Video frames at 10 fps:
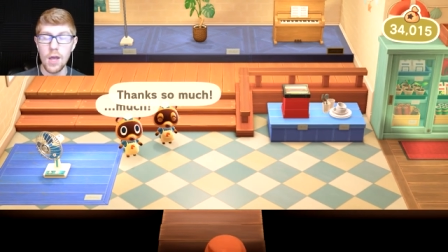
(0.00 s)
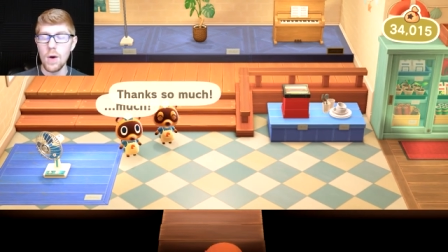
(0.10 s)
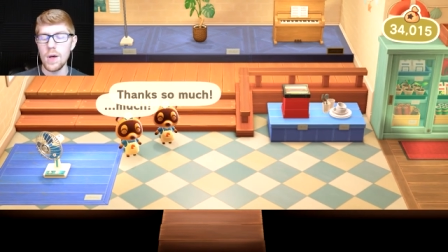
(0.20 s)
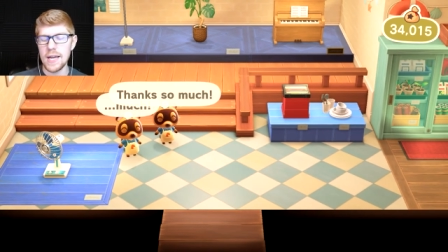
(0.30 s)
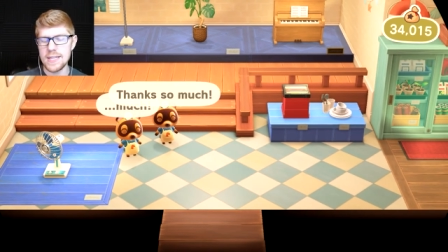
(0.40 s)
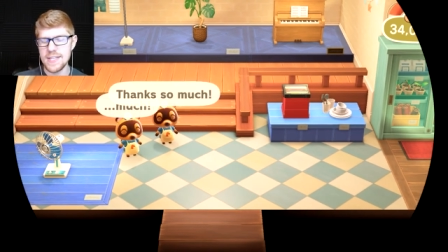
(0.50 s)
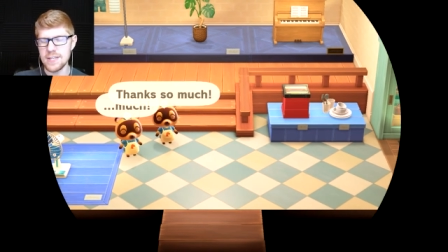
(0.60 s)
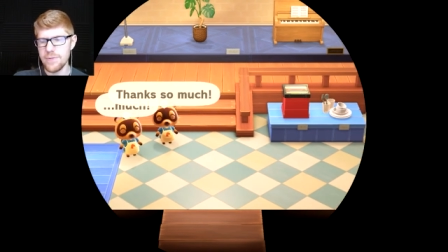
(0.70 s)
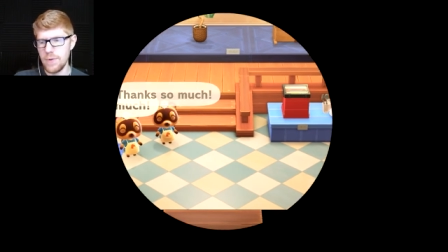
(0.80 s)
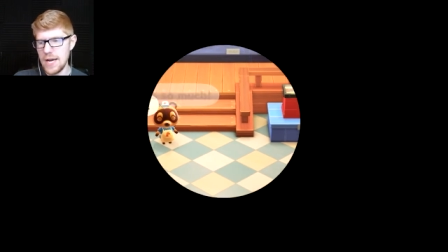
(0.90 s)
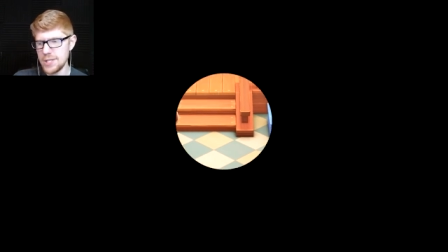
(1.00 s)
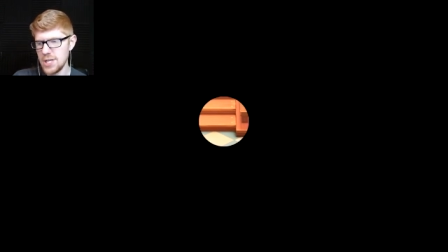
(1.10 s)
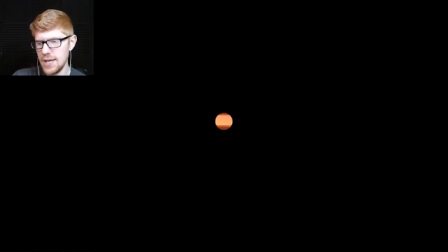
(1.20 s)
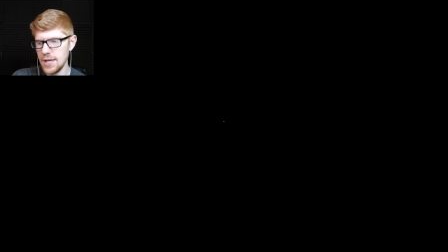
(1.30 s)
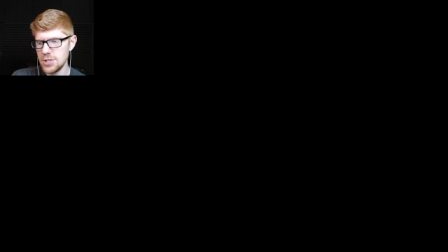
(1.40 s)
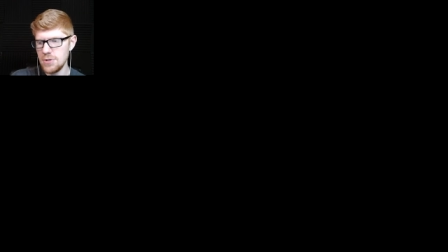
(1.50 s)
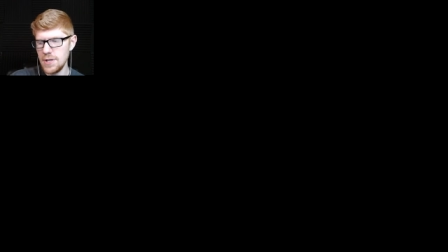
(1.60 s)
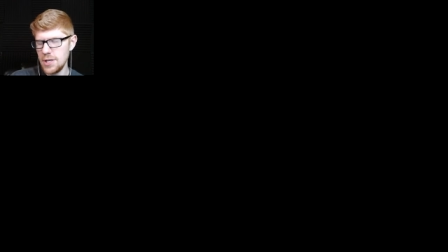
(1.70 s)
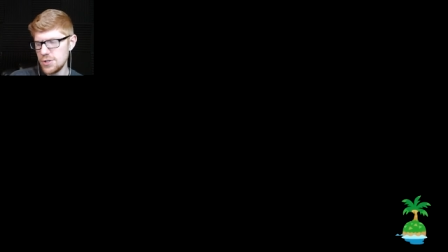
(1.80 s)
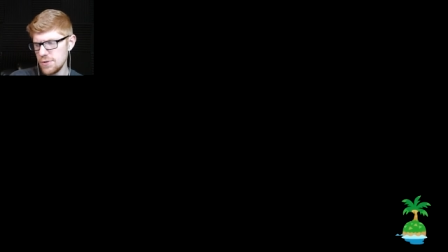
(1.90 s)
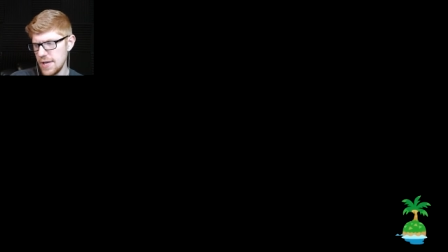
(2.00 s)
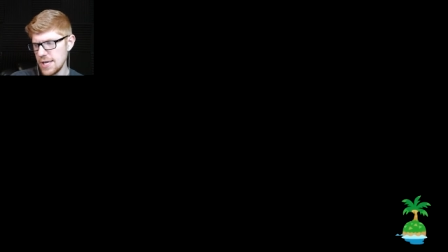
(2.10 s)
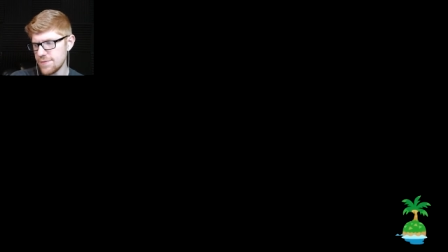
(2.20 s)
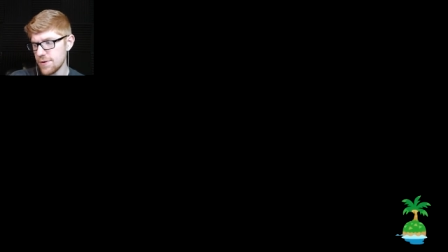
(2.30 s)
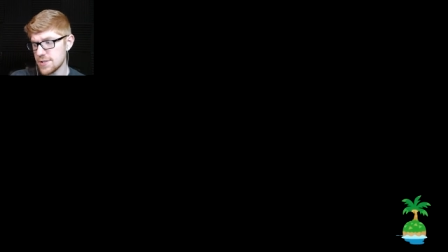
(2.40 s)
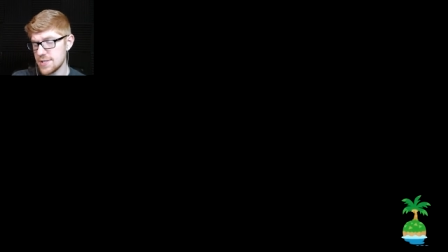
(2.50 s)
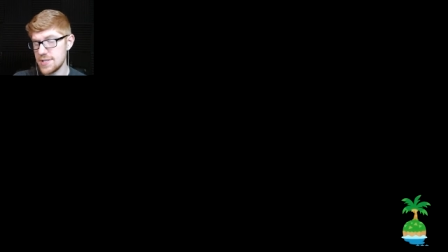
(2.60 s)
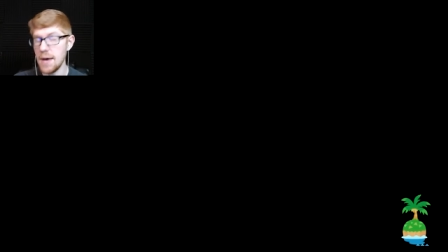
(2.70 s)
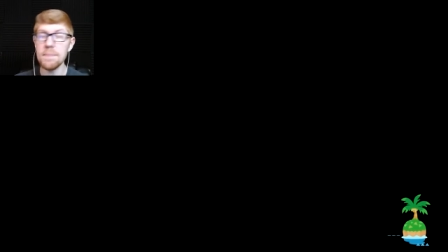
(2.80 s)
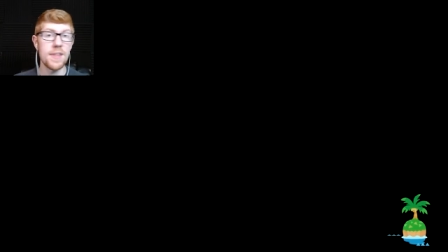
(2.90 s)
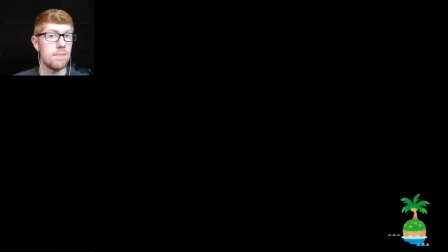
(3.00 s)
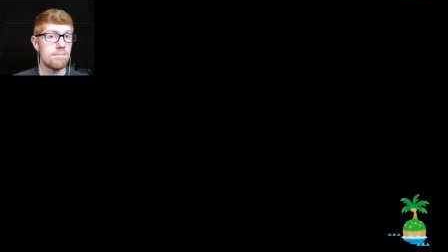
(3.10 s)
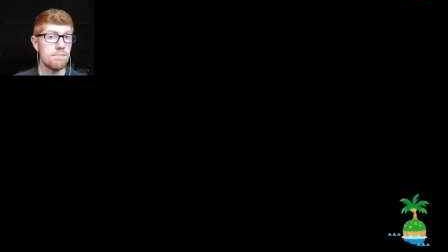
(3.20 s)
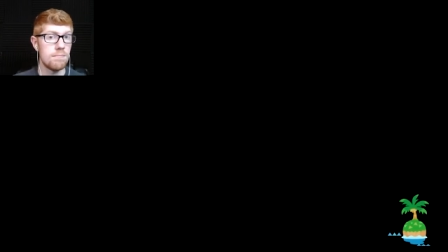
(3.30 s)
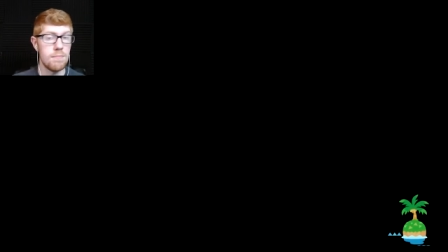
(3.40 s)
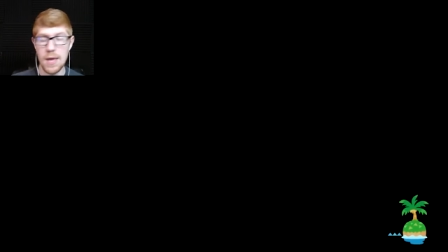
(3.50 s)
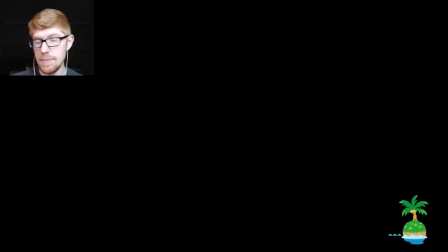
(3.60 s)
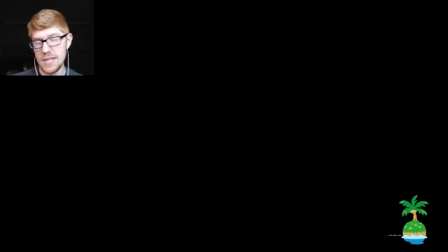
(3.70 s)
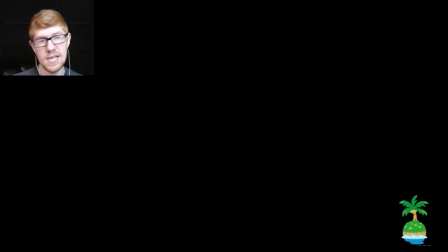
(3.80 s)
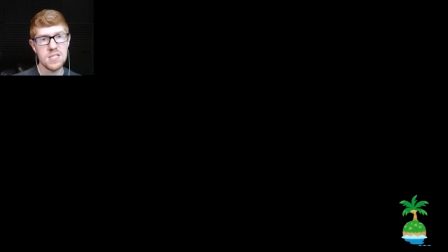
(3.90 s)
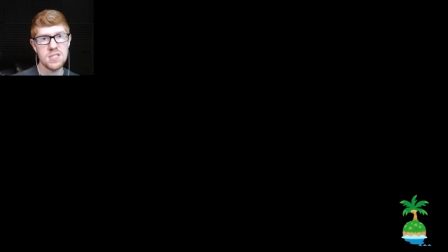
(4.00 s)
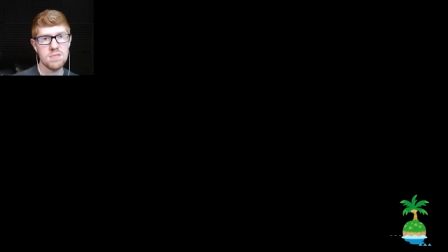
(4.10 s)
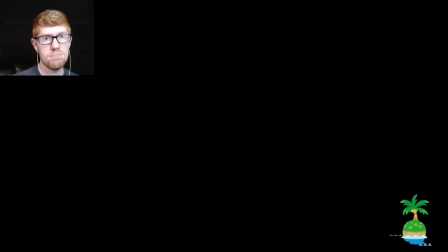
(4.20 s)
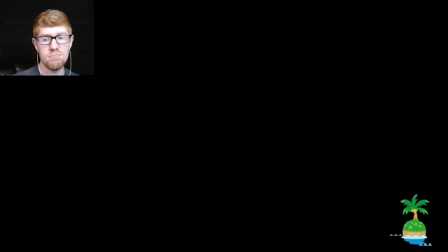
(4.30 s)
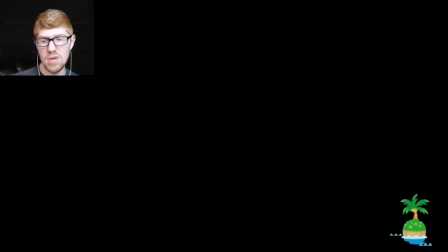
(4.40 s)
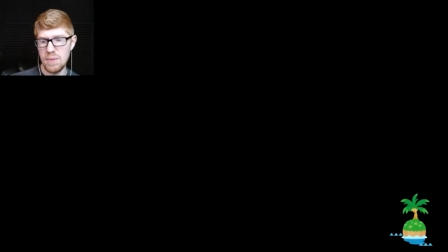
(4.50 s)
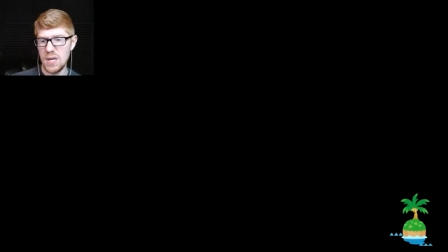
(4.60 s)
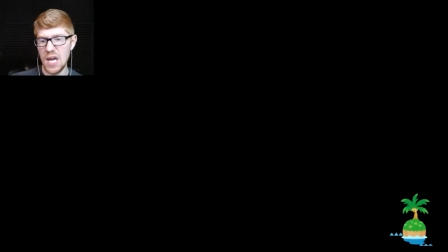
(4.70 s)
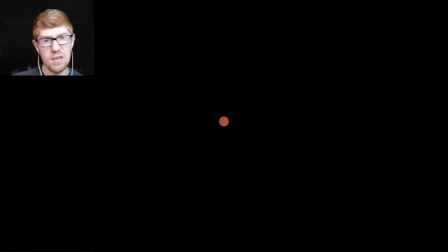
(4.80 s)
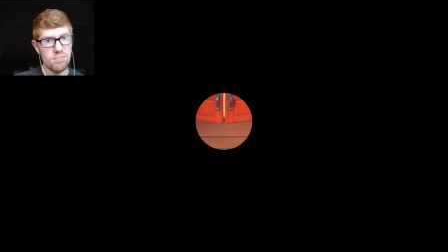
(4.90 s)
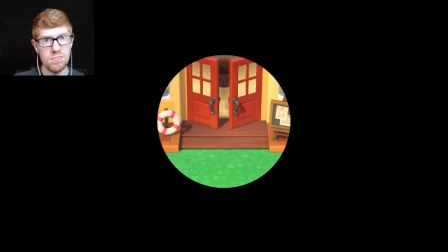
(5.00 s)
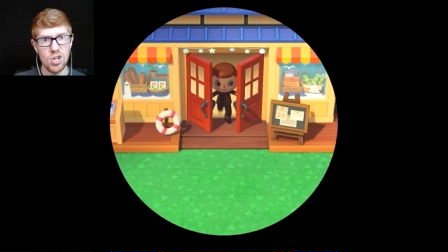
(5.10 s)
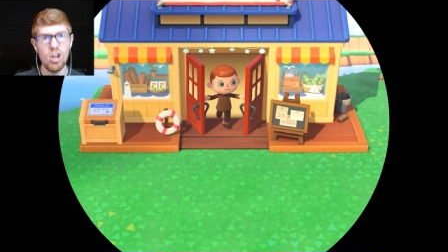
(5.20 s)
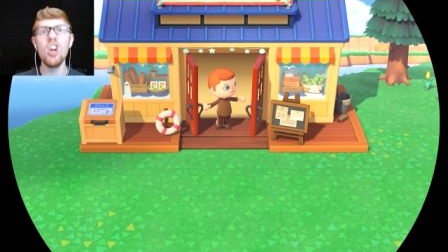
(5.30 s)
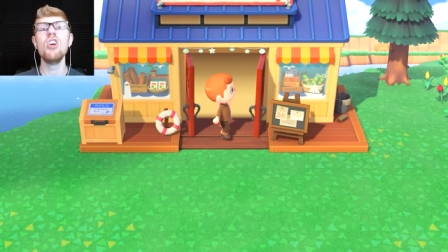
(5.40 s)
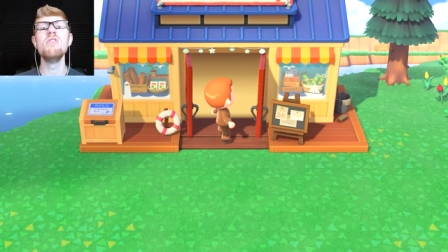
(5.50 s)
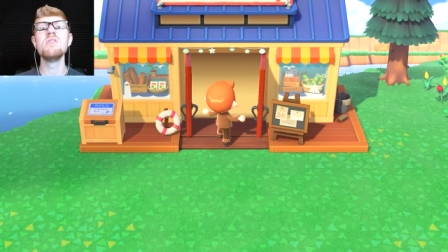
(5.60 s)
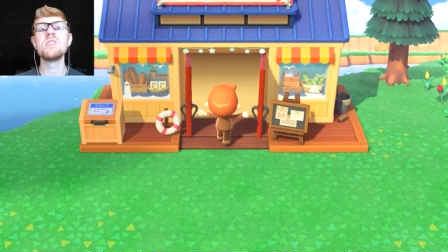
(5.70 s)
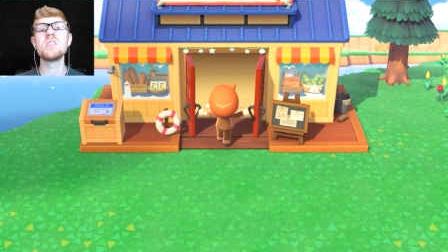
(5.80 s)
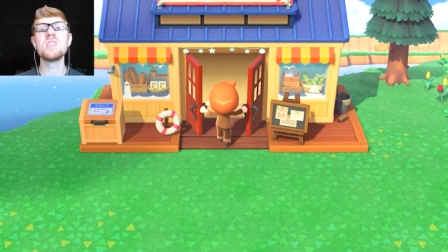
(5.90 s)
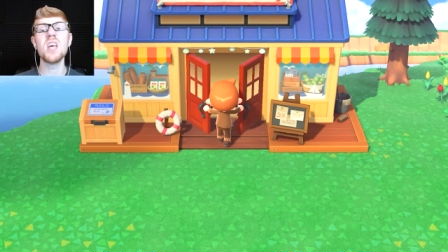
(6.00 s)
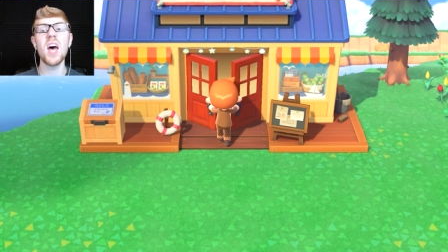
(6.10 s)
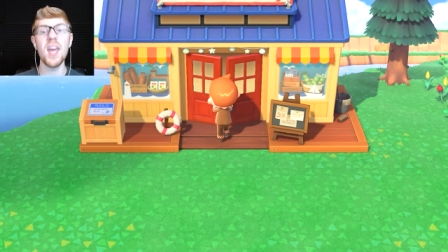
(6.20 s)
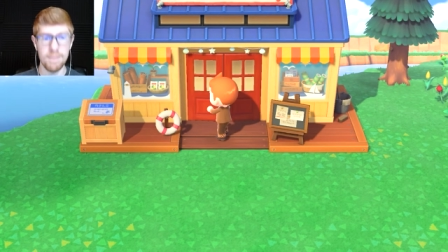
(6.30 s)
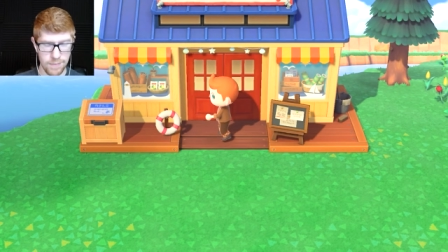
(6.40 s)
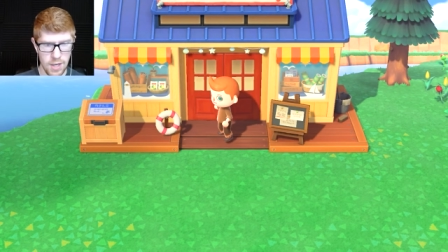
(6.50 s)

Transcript: Well, guys, thanks for watching. Tune in in two days for something. Maybe this, maybe not. Who's to say?